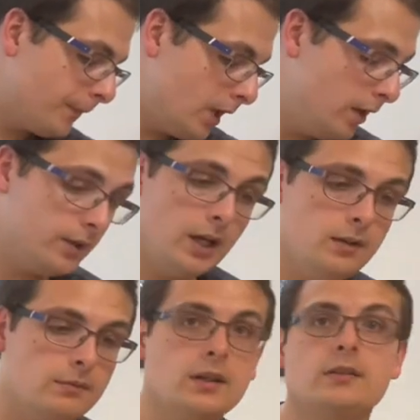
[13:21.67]

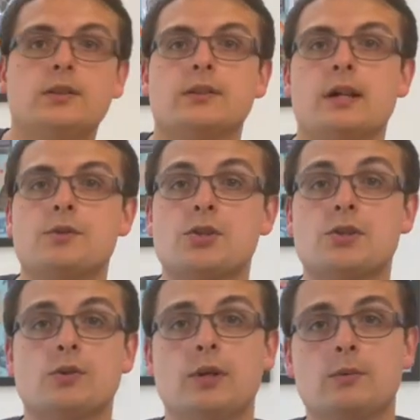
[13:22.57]
Okay, well look, that was
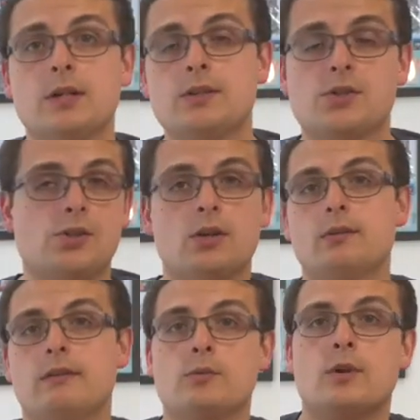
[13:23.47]
just a quick one to
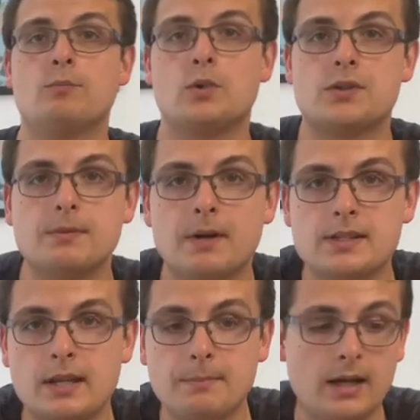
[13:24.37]
show everyone what's in my
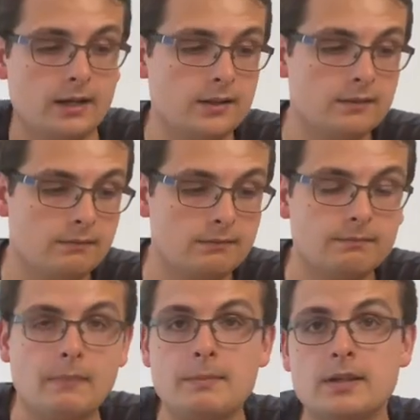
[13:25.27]
tech bag and
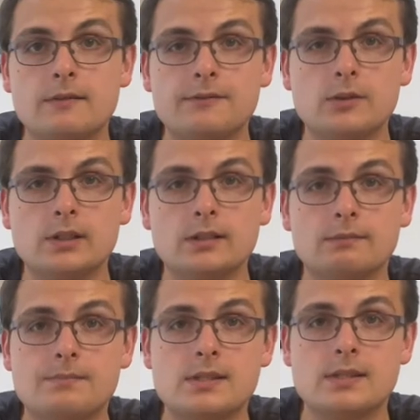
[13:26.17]
maybe a few
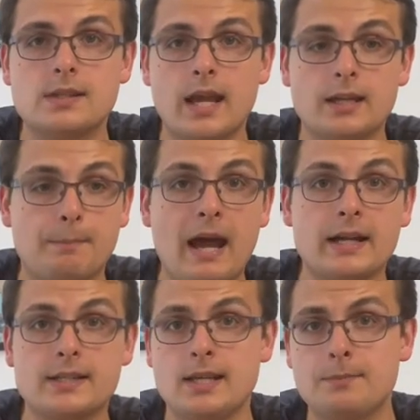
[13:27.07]
little tech
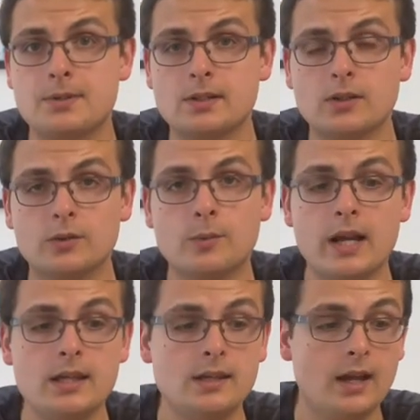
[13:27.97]
bag tips along the
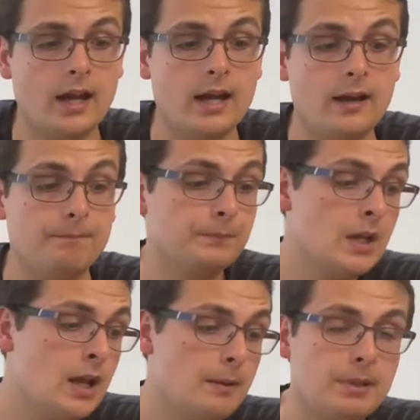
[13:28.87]
way.
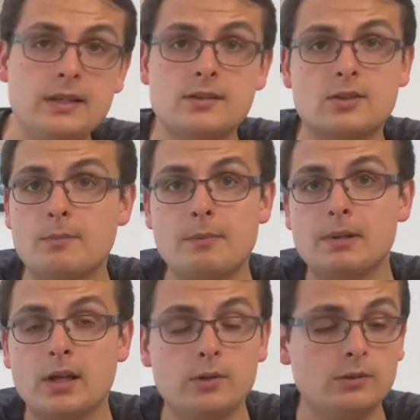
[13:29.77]
Please comment
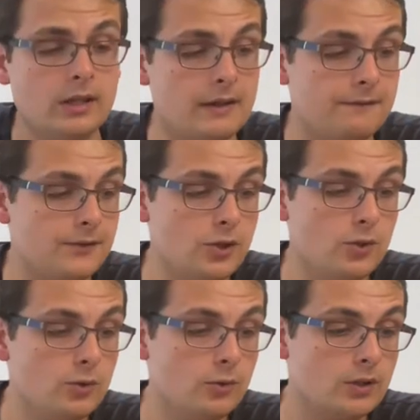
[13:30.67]
below if
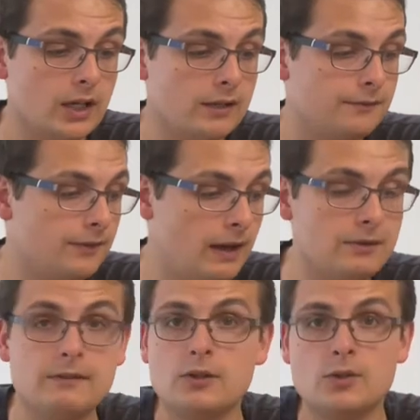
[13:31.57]
you kind of have
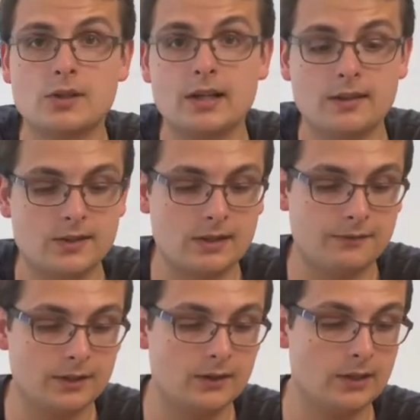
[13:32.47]
any views on any of the
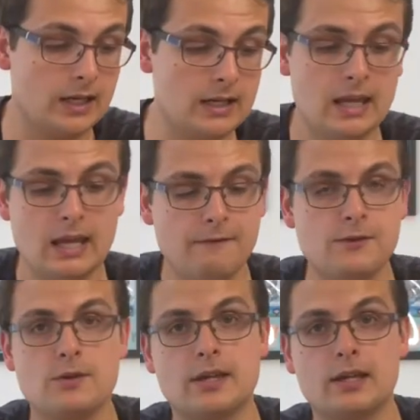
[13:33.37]
stuff I got in here, if
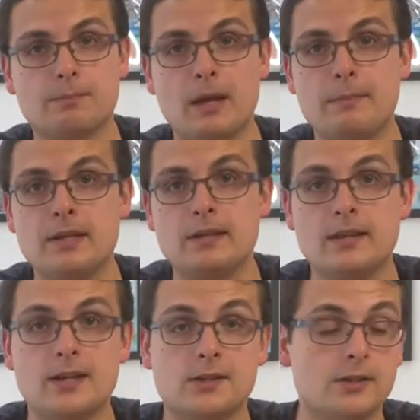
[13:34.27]
you think maybe
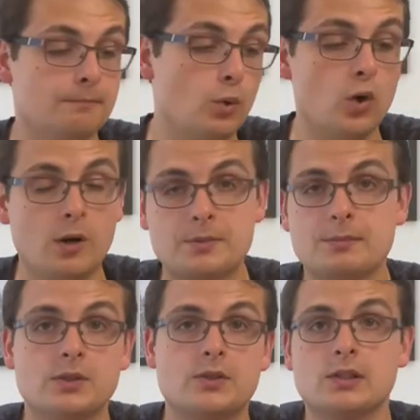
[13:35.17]
there's a more
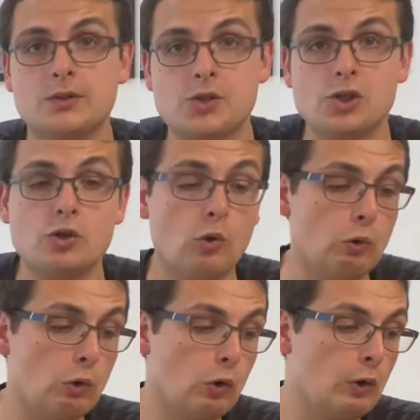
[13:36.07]
optimal solution
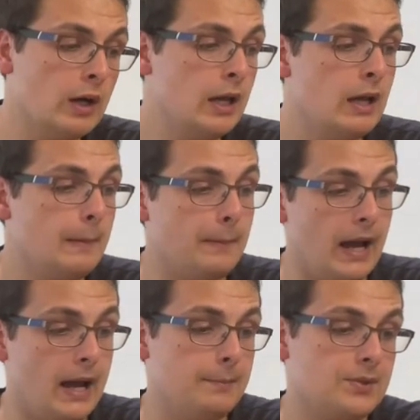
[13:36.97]
or
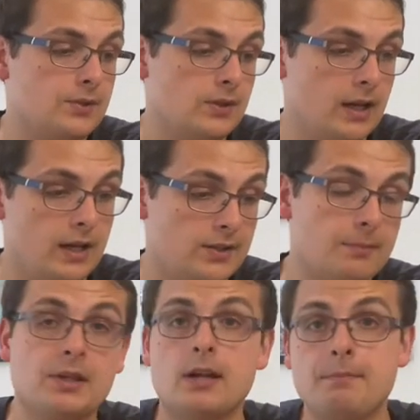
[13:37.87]
perhaps
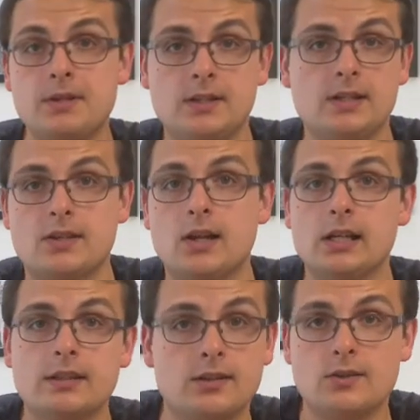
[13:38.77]
something I'm missing
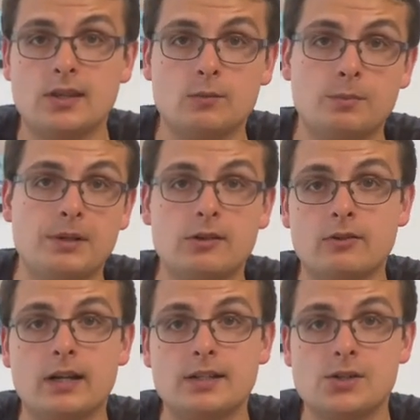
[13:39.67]
entirely that you think would be a
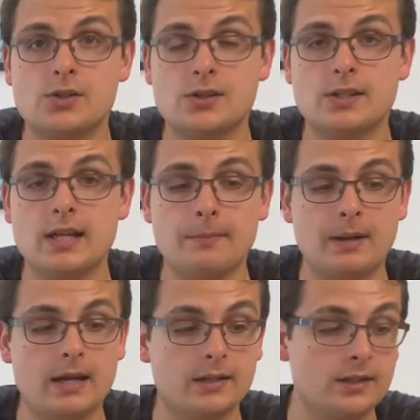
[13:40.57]
great addition to the tech
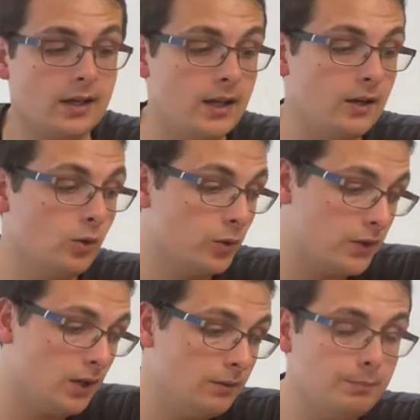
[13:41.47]
bag.
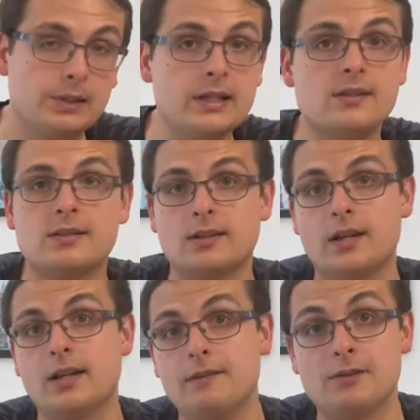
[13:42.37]
Also, please,
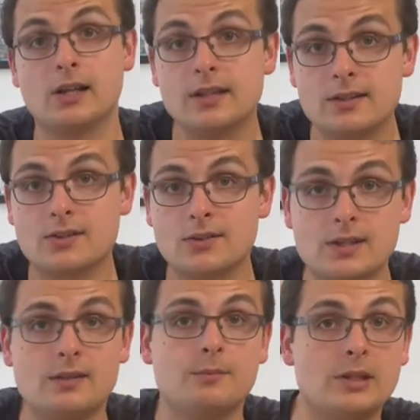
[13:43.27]
if you like this
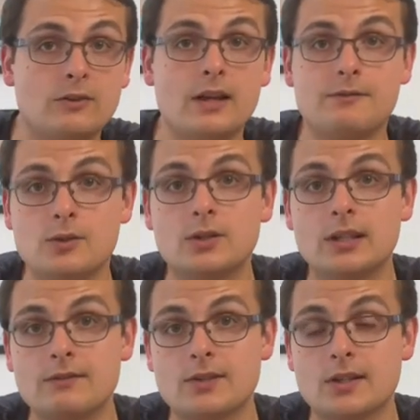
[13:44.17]
content, it'd be great if you could
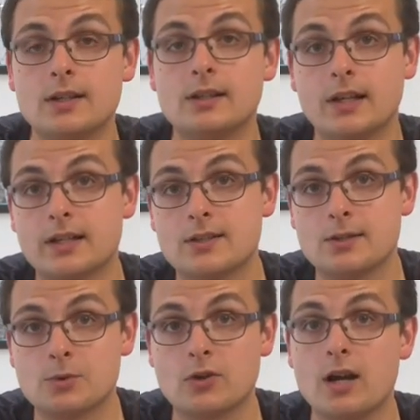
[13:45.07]
give us a like and
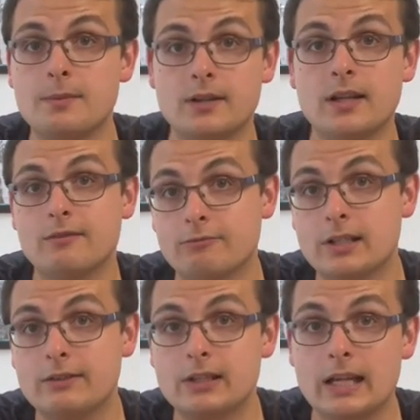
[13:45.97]
subscribe. It
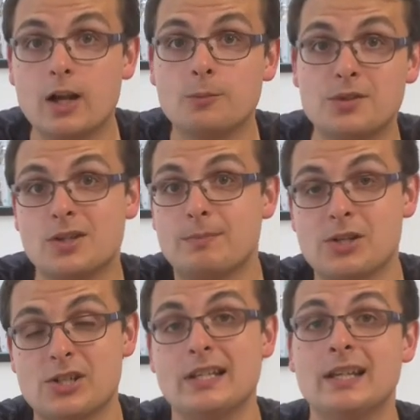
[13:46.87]
really, really helps,
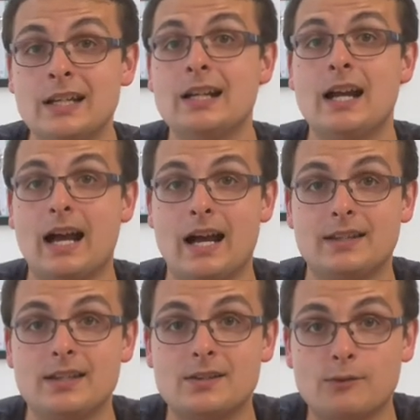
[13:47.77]
especially
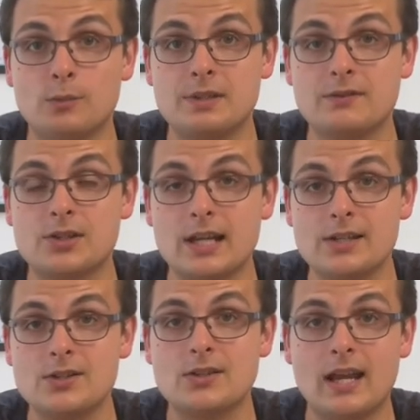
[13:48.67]
at these formative
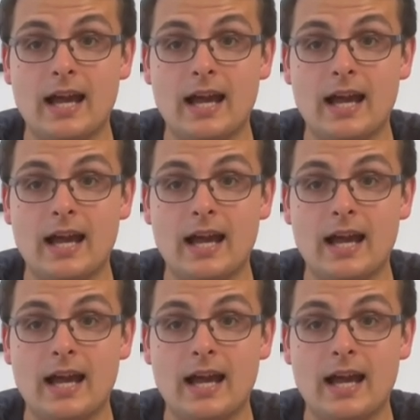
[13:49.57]
stages.